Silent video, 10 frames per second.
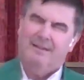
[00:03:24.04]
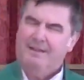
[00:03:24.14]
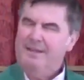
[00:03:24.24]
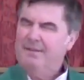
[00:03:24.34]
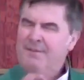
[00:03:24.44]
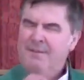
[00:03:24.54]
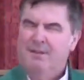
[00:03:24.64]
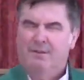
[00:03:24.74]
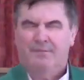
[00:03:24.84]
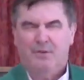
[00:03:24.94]
Even
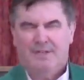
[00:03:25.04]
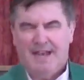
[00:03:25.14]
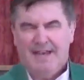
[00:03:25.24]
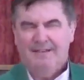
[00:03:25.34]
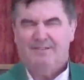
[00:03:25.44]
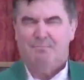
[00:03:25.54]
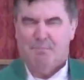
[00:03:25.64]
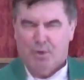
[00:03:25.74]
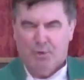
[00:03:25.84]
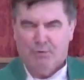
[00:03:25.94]
though if your dad is a
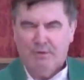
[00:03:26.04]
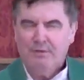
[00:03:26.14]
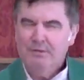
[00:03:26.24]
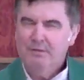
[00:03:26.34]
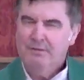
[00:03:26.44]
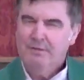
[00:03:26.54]
murderer,